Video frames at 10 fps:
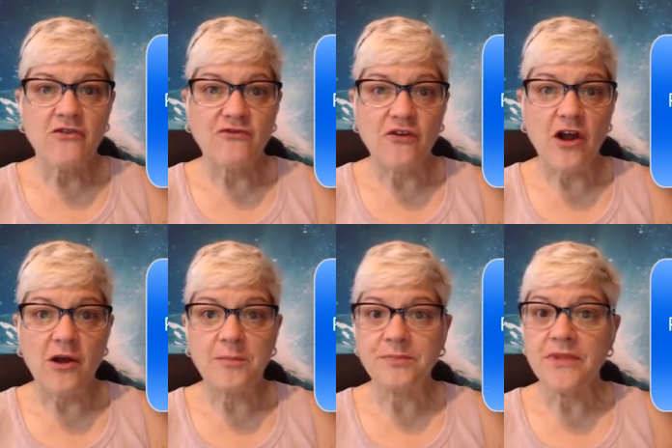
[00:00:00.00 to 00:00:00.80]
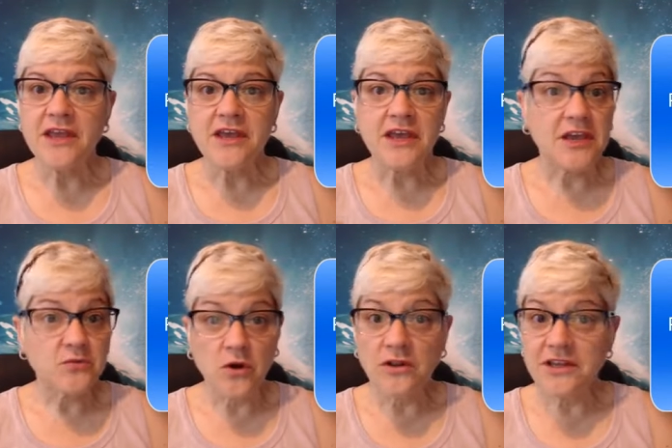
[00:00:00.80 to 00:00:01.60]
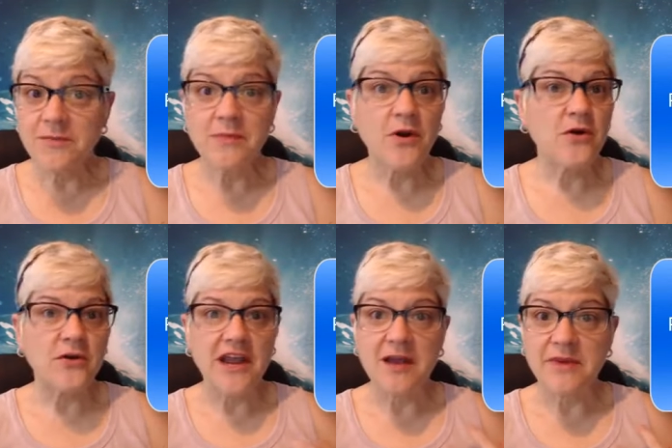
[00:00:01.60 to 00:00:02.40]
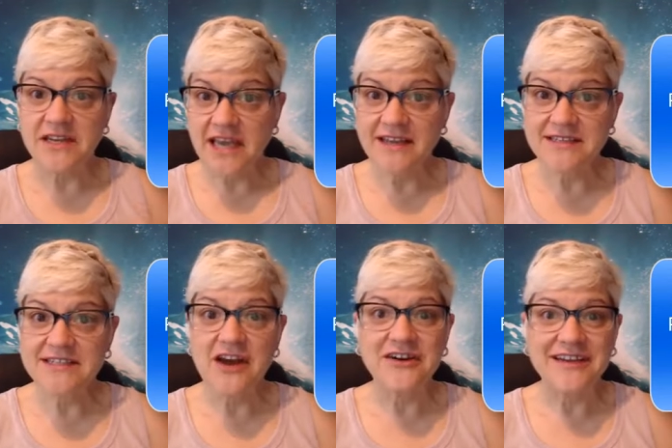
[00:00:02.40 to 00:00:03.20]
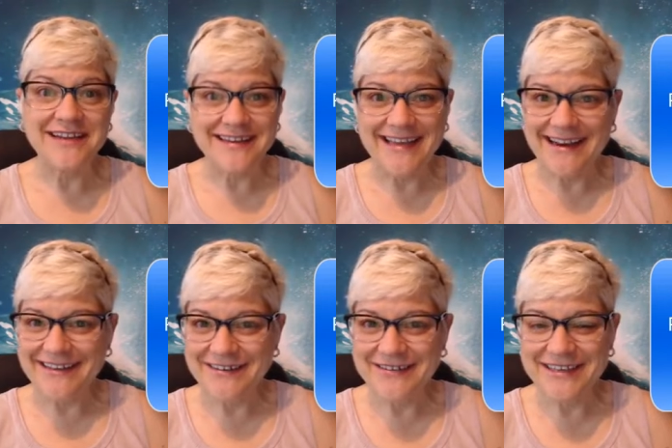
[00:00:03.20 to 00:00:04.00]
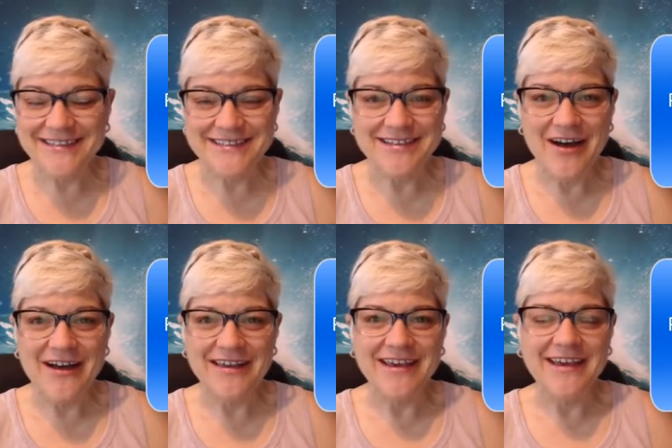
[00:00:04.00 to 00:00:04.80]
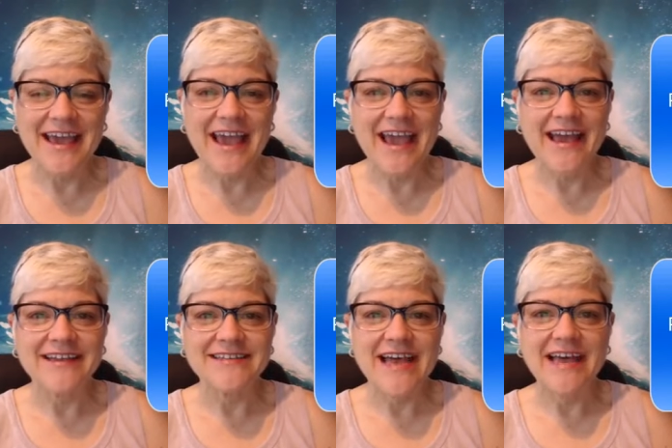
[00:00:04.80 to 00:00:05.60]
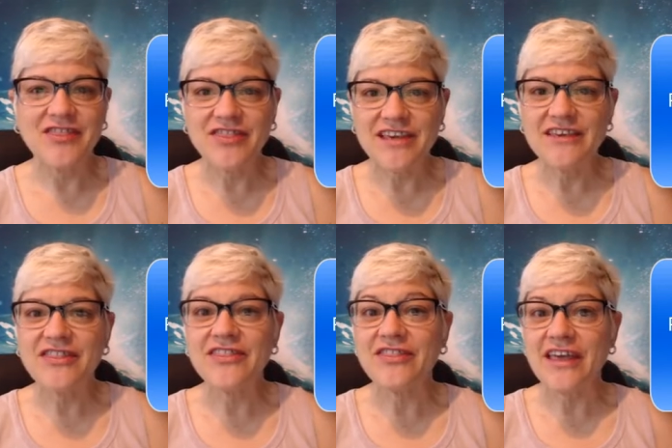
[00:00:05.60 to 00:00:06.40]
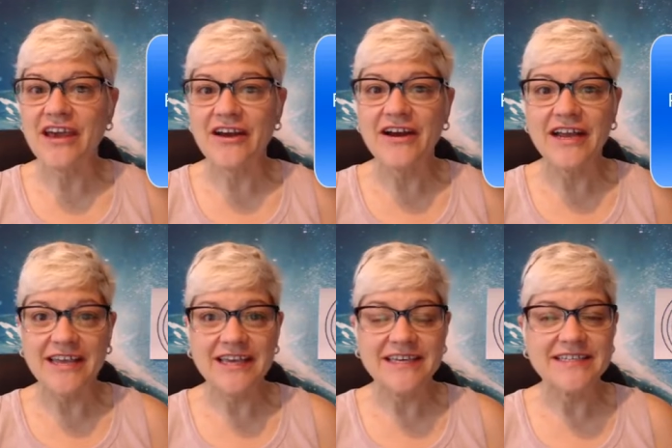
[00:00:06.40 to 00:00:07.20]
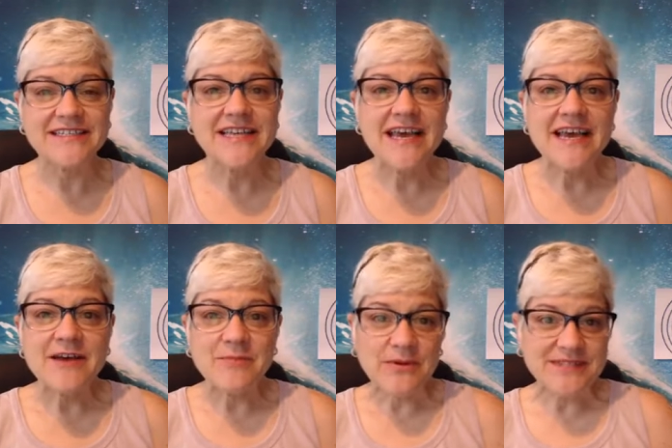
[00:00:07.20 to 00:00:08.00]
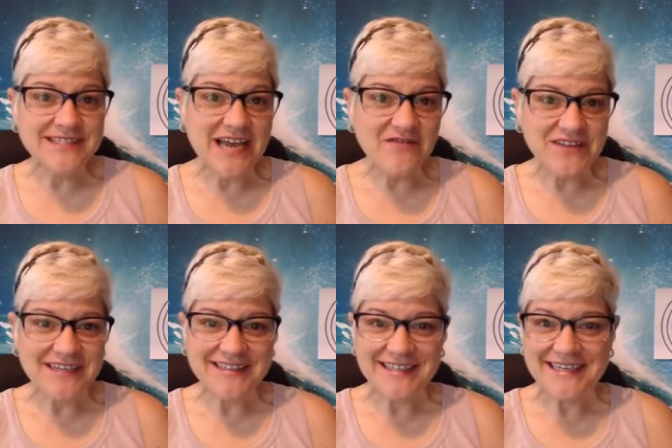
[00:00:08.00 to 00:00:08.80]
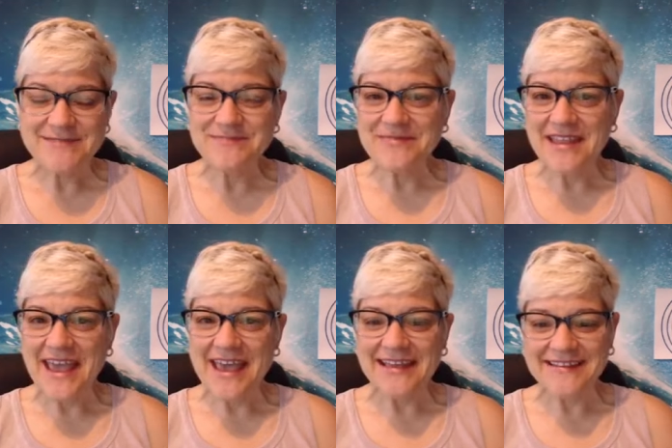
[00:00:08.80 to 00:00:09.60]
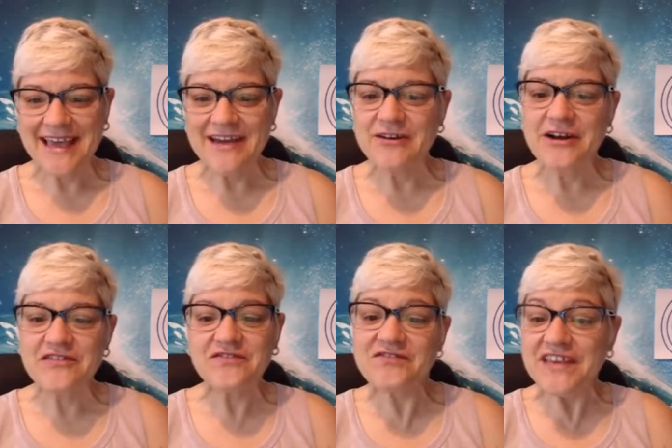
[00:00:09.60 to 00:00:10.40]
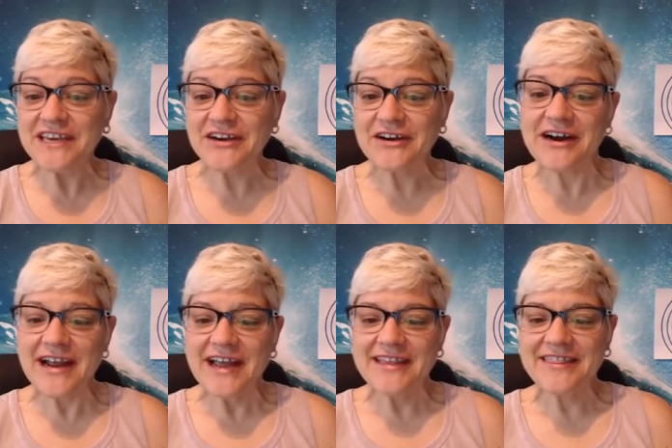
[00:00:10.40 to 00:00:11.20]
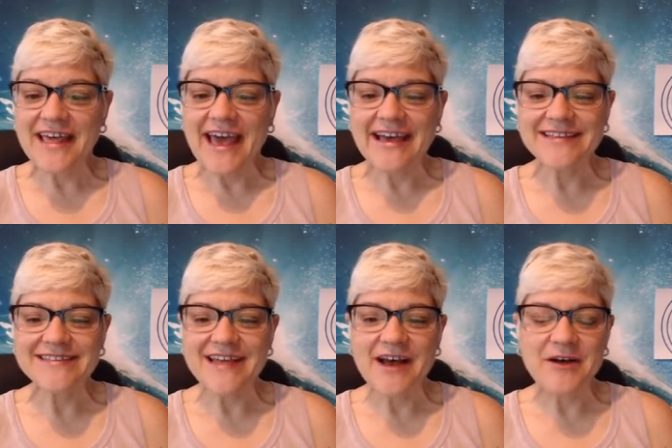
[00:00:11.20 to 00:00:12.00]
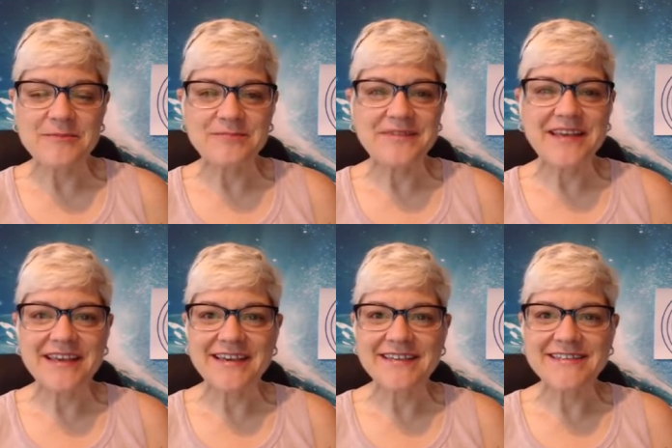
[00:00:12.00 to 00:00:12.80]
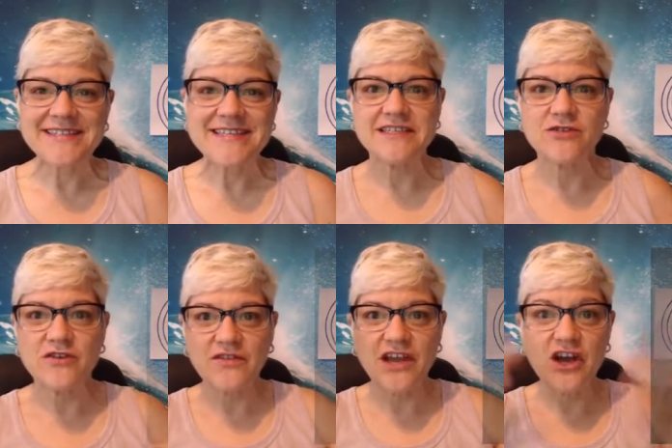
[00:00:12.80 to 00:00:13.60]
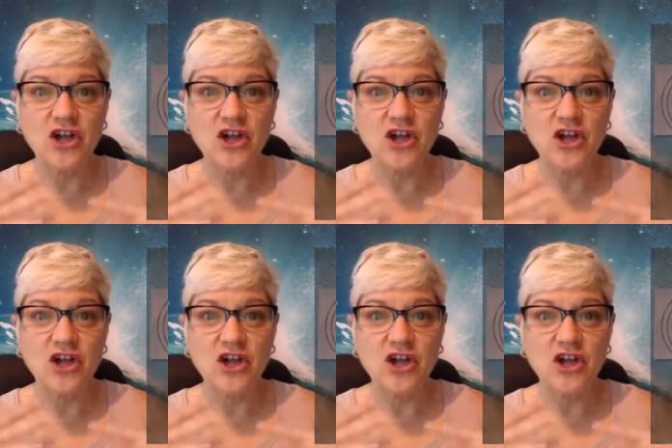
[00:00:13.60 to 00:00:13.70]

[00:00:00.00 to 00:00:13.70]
from enrolling in my program and getting started and getting their kids talking? And I think that there is most definitely a layer of fear that um, is sort of like a